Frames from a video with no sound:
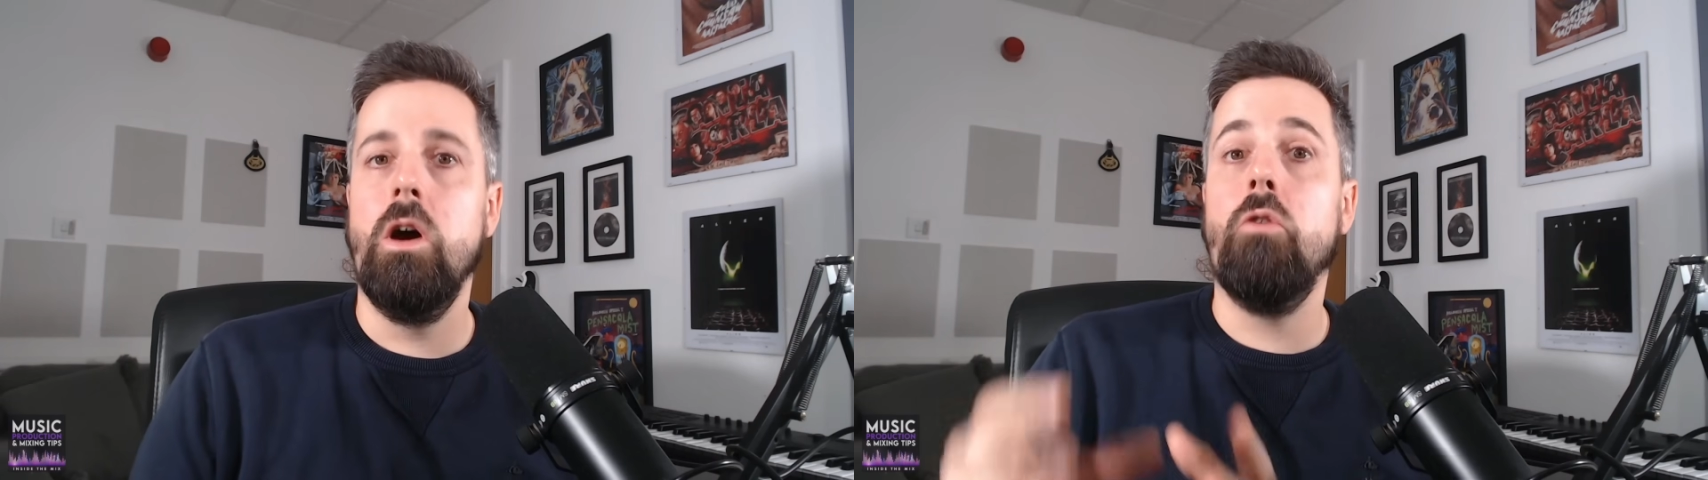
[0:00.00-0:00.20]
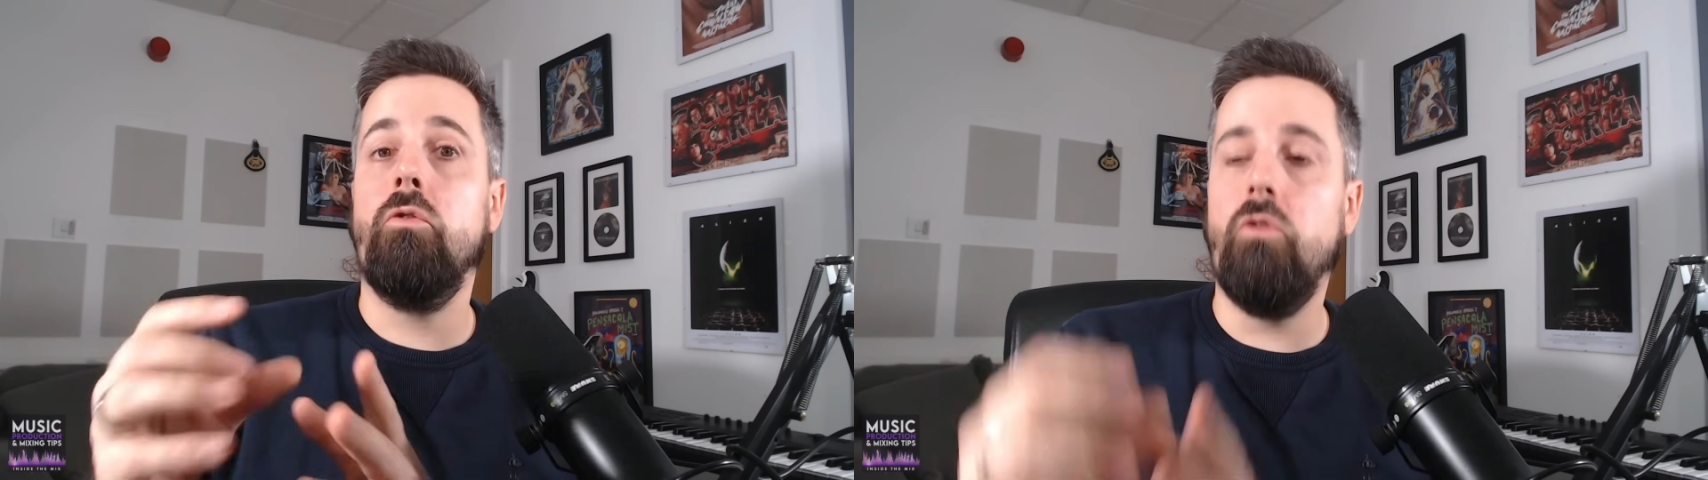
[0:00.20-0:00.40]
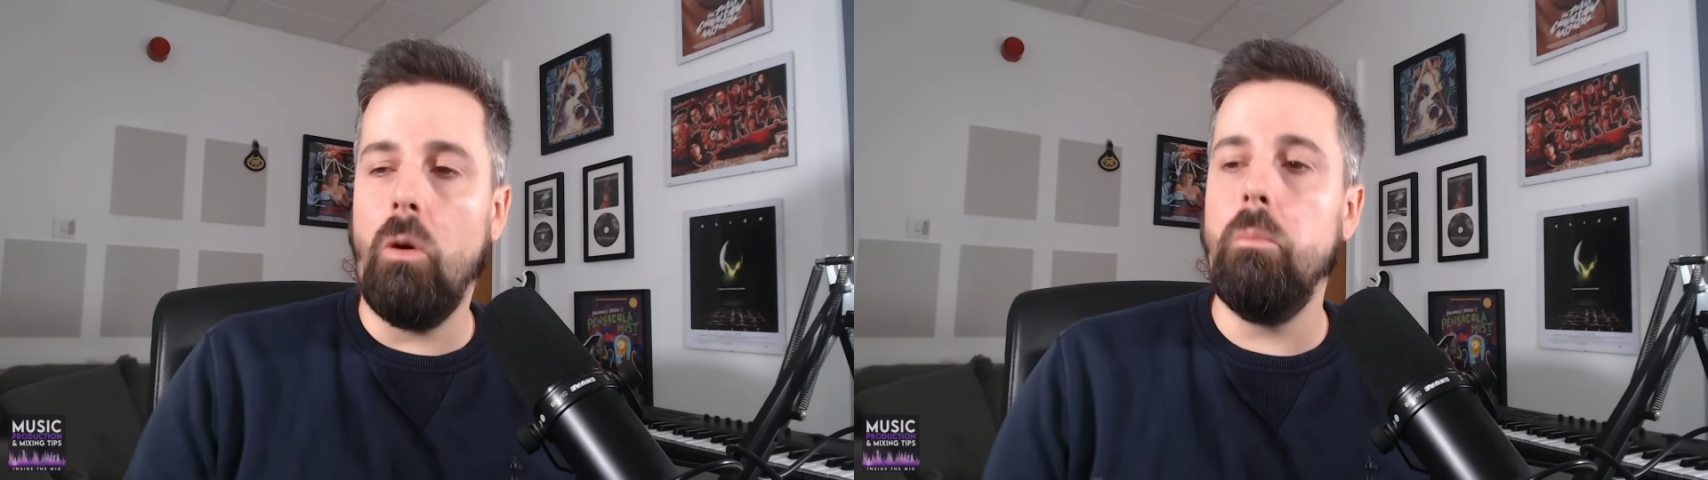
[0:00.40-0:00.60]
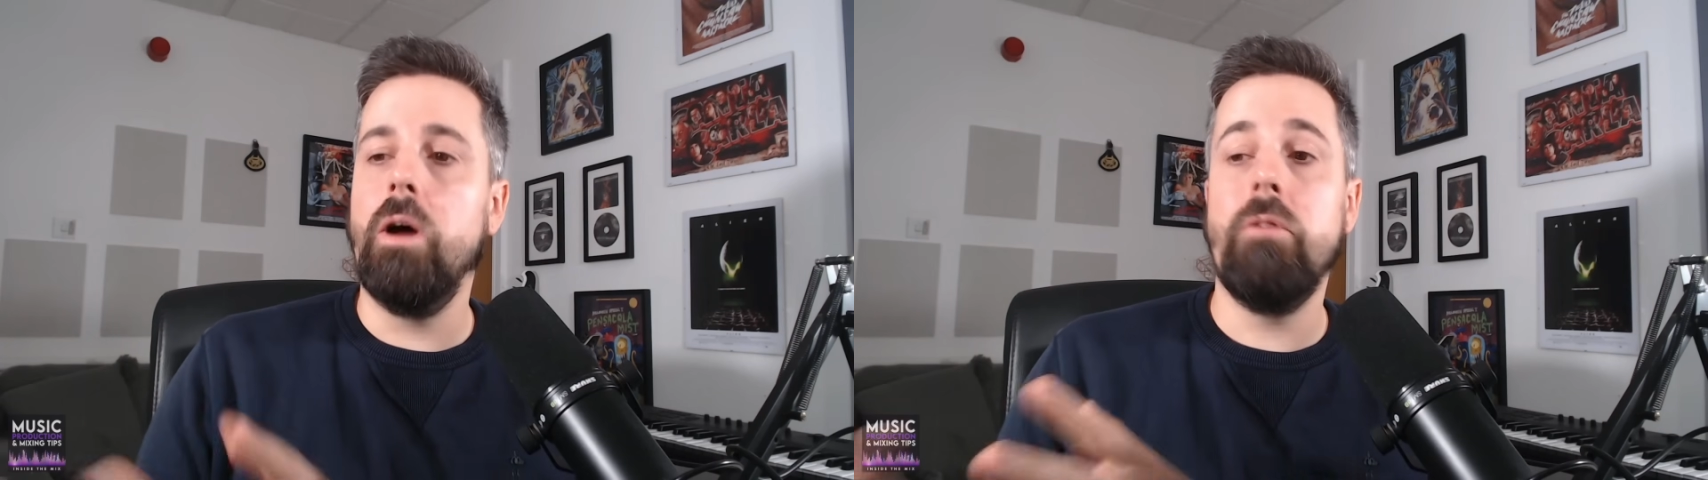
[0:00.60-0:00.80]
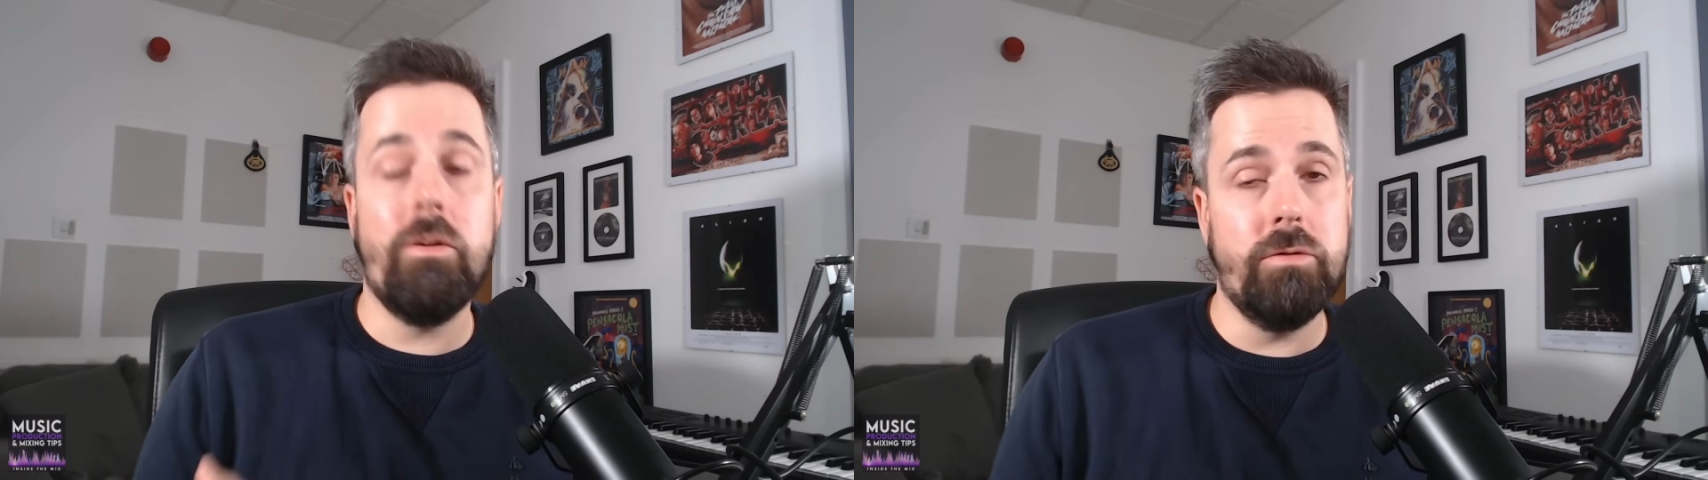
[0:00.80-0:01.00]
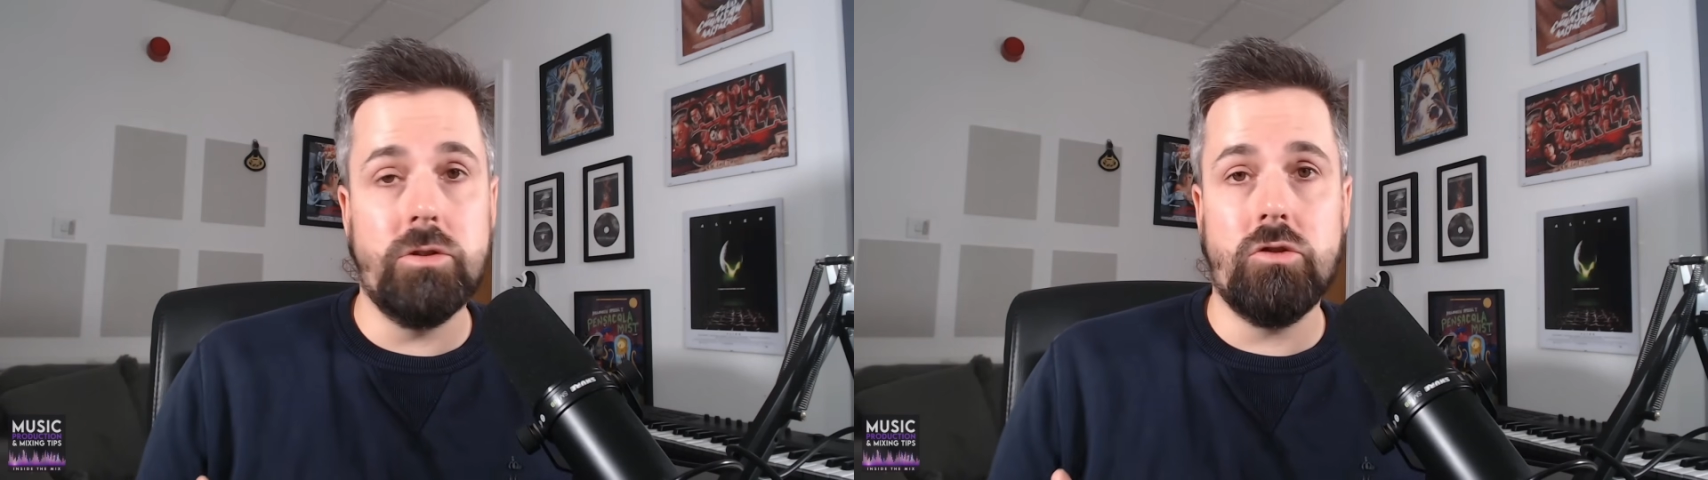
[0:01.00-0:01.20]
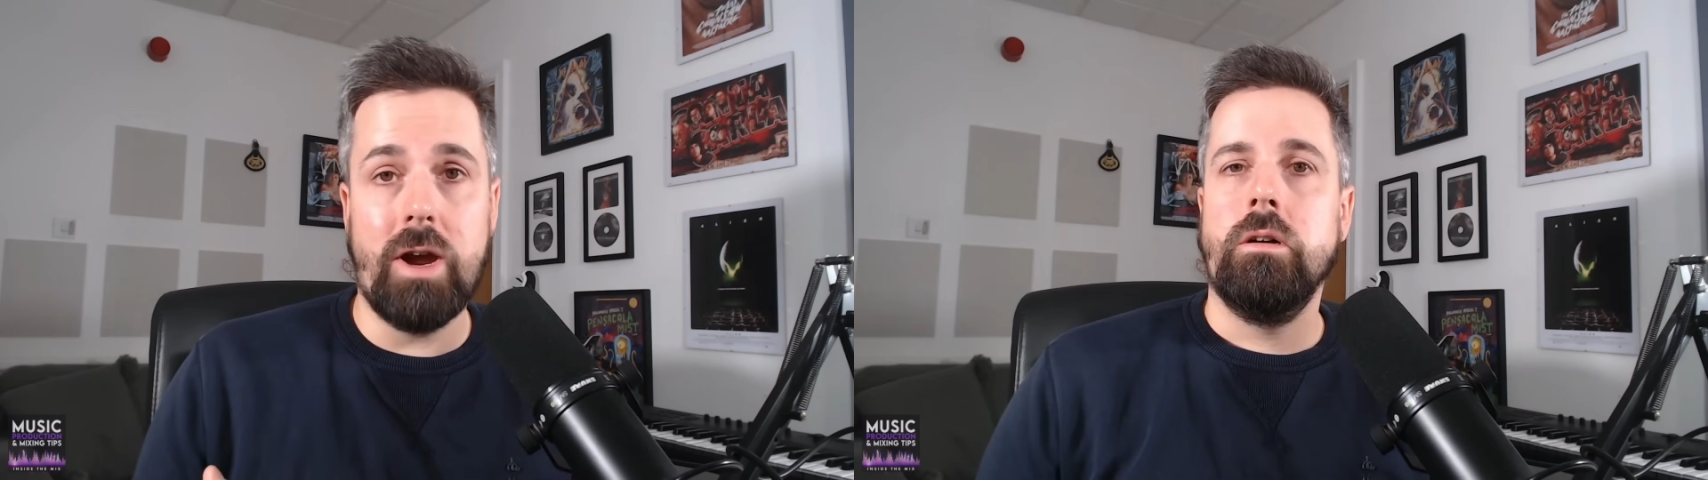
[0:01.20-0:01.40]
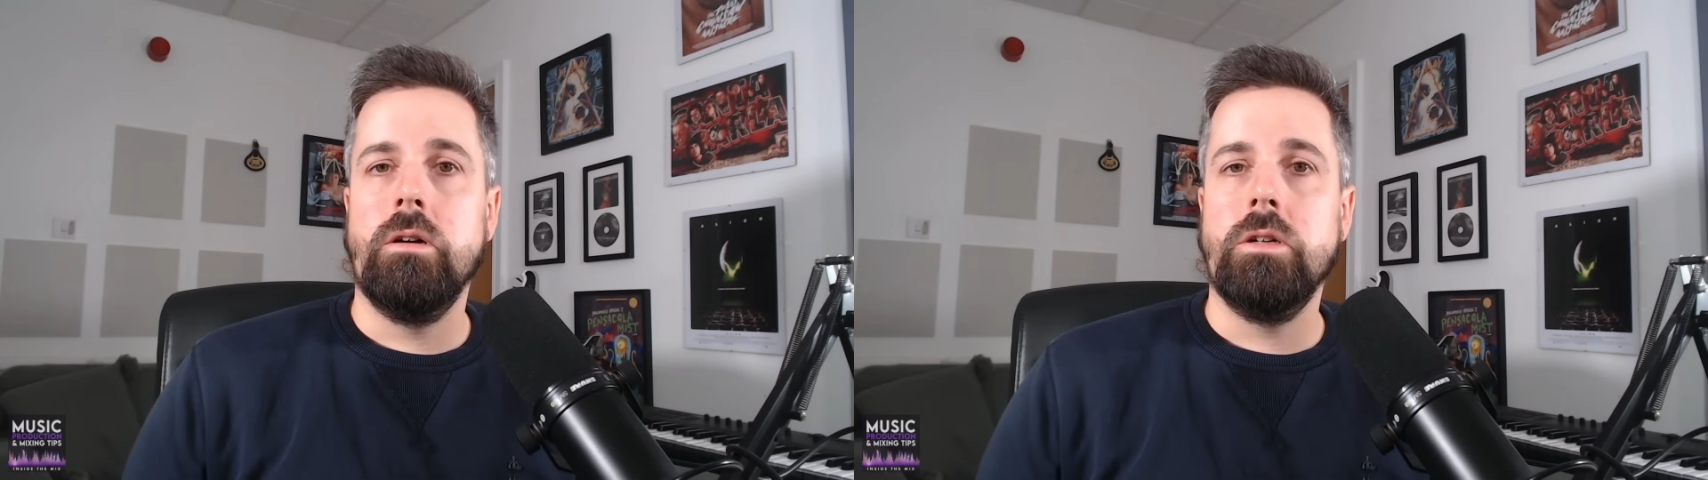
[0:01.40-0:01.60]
from my reference track.